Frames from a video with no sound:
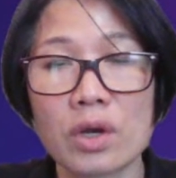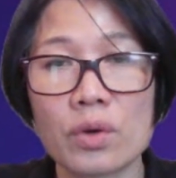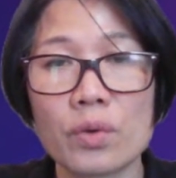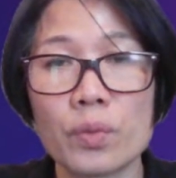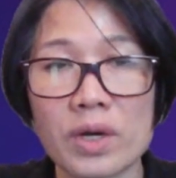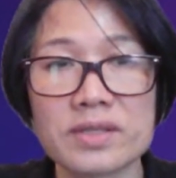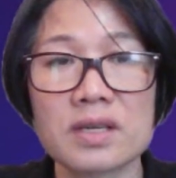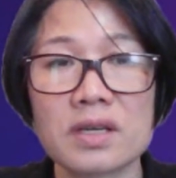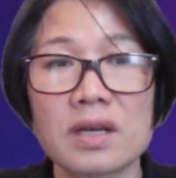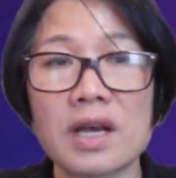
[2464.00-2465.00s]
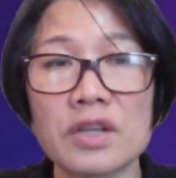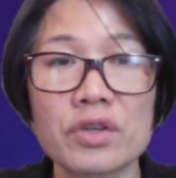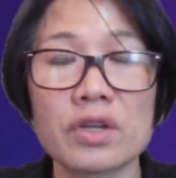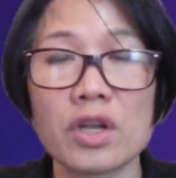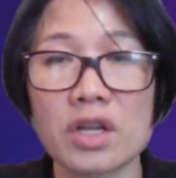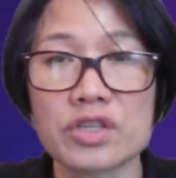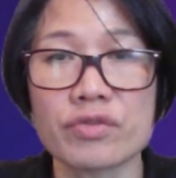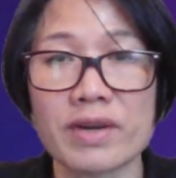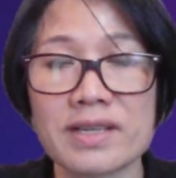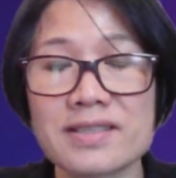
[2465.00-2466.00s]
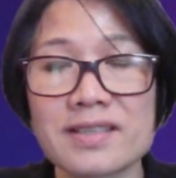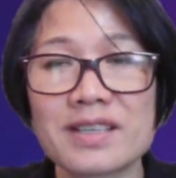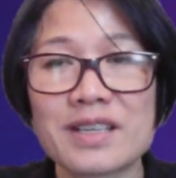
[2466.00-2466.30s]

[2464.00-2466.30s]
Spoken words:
was under a lot of stress.